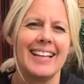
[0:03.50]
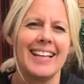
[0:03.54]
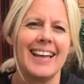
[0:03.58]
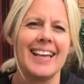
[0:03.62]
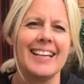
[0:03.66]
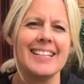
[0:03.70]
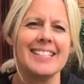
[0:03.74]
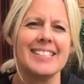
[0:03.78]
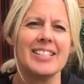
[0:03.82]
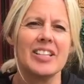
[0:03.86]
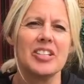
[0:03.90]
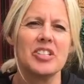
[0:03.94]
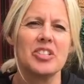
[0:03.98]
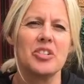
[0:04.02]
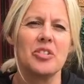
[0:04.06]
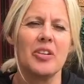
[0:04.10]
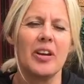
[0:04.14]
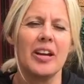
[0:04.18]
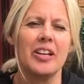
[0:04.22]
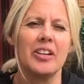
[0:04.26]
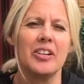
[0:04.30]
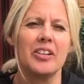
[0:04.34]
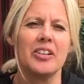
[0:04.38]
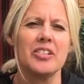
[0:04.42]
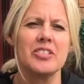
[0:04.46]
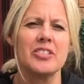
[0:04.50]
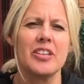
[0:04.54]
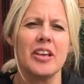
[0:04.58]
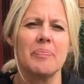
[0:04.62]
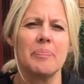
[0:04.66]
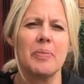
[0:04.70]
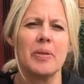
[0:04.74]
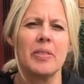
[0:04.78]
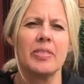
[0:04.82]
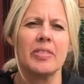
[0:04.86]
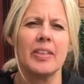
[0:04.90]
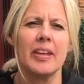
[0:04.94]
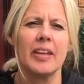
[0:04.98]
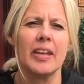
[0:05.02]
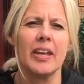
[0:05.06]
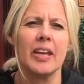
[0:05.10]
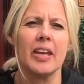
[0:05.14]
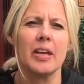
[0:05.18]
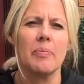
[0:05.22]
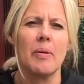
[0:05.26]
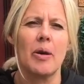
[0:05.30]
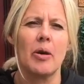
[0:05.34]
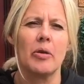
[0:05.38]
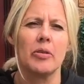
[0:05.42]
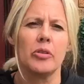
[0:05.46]
Hey, sixth graders, I've been
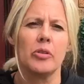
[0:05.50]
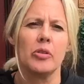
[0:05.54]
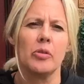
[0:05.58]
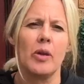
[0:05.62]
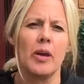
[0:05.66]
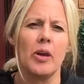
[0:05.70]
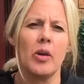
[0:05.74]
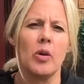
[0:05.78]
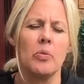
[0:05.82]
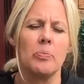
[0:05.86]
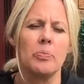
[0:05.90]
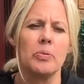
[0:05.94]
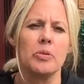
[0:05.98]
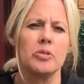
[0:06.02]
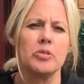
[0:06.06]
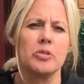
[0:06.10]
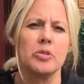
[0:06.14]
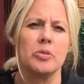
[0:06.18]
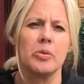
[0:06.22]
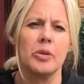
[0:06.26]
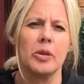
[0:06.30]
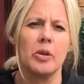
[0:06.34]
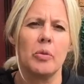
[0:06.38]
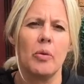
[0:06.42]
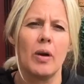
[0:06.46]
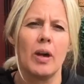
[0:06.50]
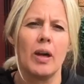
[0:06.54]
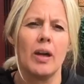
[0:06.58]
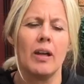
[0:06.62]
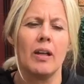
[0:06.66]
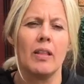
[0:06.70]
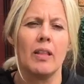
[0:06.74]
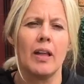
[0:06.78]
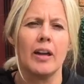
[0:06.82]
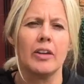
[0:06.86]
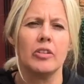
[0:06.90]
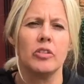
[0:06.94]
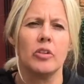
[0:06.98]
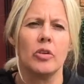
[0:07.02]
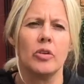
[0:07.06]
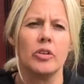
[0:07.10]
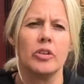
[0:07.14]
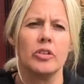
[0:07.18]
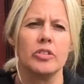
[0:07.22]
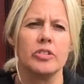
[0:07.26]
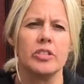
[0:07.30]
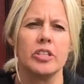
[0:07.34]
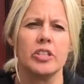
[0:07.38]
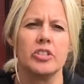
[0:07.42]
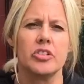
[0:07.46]
thinking about you. I hope you're doing well. I know
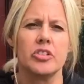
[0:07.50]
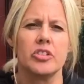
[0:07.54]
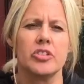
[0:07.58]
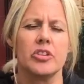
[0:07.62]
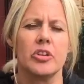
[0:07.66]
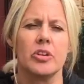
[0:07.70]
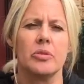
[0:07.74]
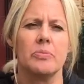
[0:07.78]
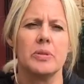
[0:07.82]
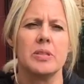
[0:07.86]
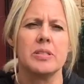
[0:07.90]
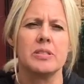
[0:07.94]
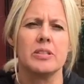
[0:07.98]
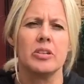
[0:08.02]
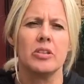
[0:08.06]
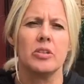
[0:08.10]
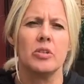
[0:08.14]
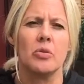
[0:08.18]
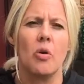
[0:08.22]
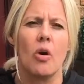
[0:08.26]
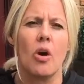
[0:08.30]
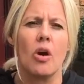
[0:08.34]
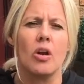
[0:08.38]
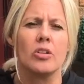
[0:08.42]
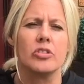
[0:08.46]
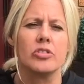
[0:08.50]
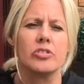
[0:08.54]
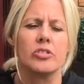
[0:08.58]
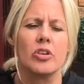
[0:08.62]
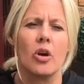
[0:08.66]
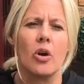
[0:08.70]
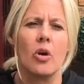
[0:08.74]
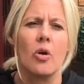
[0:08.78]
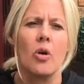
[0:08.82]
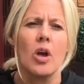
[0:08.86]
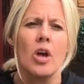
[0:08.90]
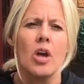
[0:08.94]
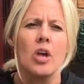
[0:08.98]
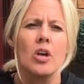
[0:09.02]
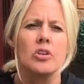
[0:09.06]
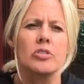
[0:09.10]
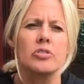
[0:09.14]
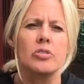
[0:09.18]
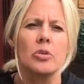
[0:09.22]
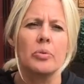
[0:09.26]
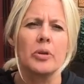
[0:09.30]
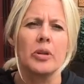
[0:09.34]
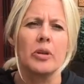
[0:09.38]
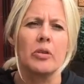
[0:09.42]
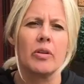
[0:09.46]
your teachers are missing you also,
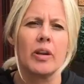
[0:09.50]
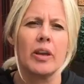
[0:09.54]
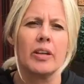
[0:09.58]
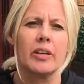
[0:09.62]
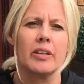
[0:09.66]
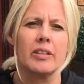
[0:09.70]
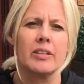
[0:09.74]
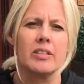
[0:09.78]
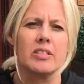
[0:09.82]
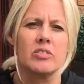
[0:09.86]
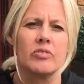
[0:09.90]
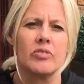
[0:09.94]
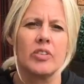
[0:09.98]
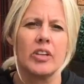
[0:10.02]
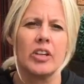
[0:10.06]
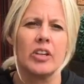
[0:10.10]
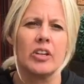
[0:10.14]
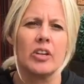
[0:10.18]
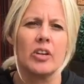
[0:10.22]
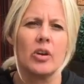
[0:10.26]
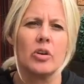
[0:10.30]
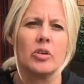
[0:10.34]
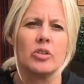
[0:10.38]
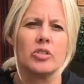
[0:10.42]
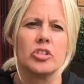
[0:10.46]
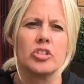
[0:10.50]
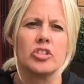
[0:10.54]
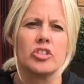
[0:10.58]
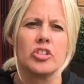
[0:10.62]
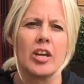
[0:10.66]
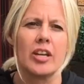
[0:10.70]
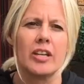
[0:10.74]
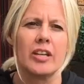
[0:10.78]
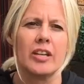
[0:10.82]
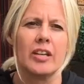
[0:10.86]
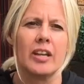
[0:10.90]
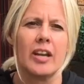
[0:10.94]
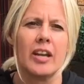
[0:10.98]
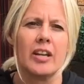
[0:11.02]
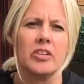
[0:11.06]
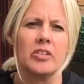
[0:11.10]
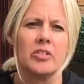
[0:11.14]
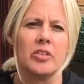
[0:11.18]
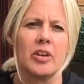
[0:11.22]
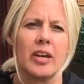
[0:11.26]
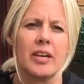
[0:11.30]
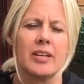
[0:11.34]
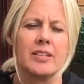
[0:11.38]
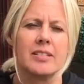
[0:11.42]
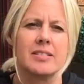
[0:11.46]
so we created this video to check in on
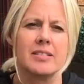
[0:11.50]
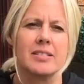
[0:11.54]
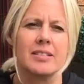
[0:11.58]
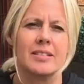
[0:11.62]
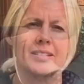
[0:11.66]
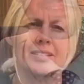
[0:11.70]
you guys.